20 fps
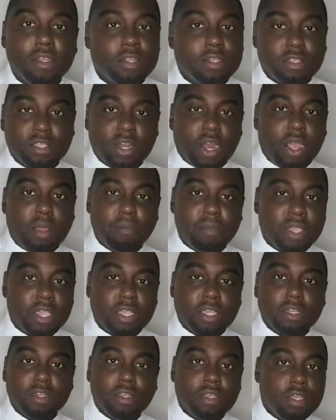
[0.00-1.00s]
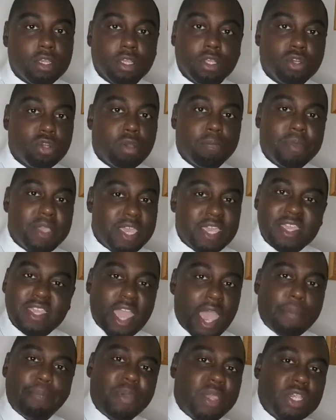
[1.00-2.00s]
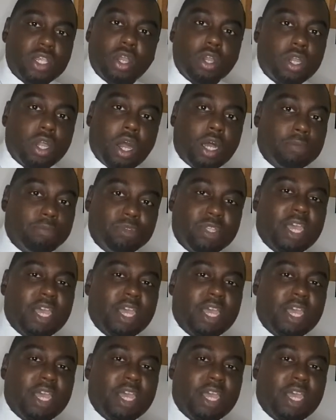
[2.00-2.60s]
Do you know what I mean? Not be yapping your gums.